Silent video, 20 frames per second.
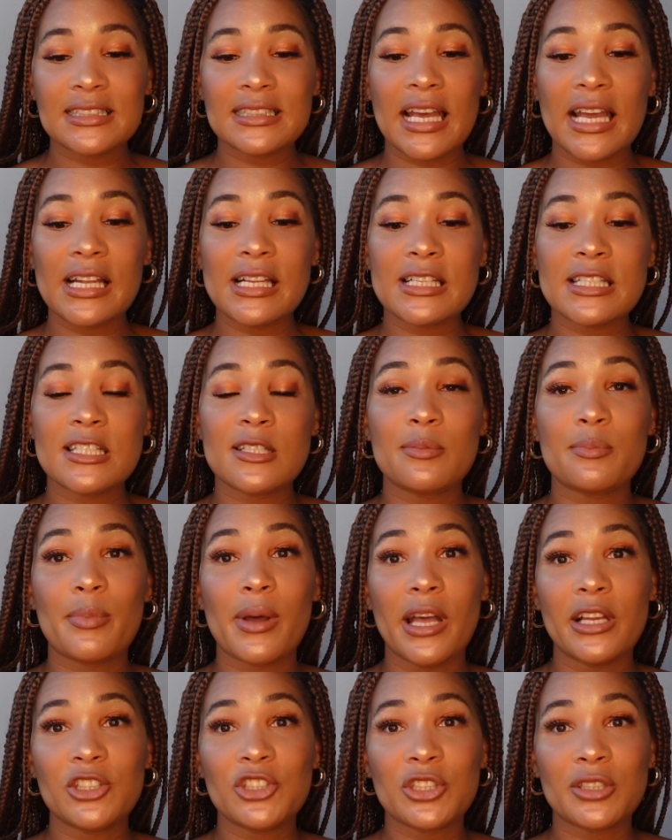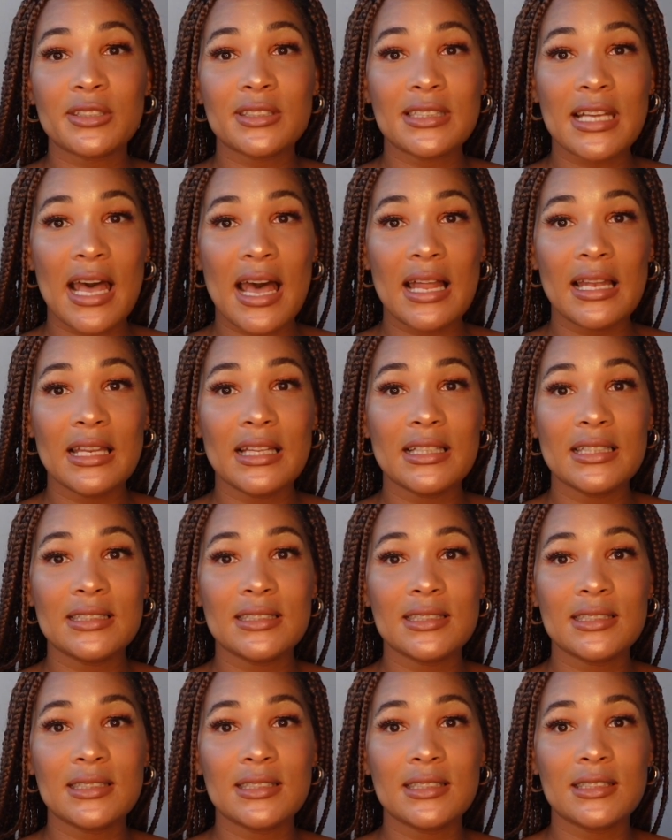any special
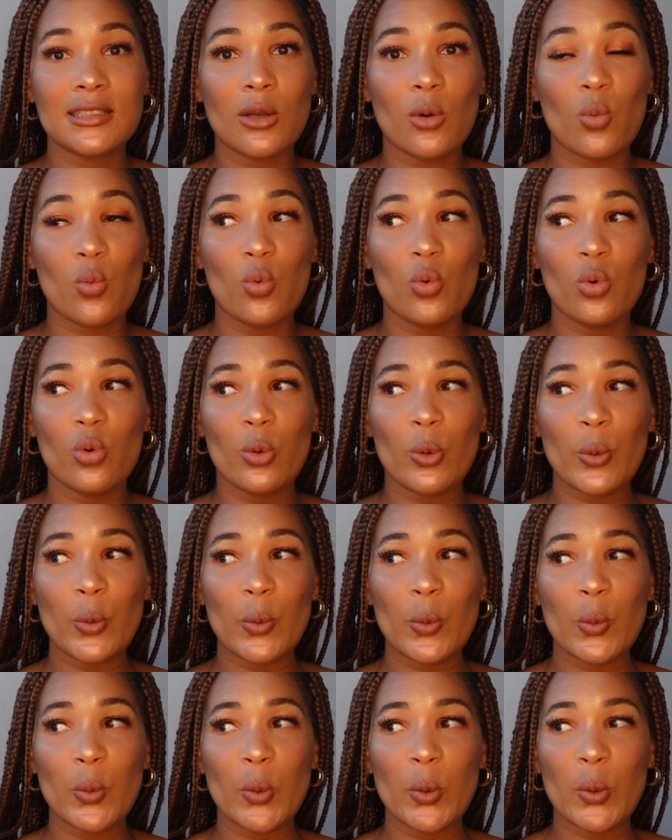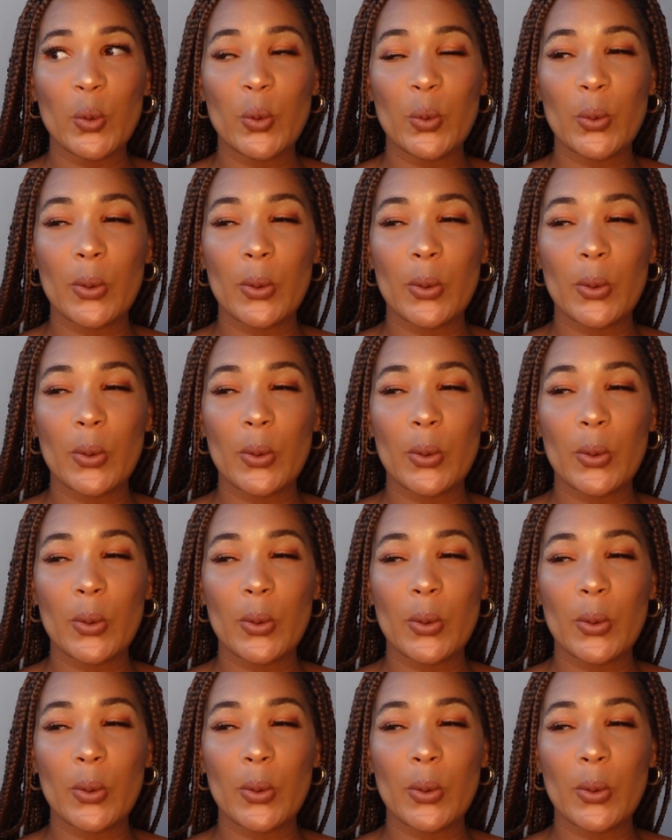talents. Woo-hoo.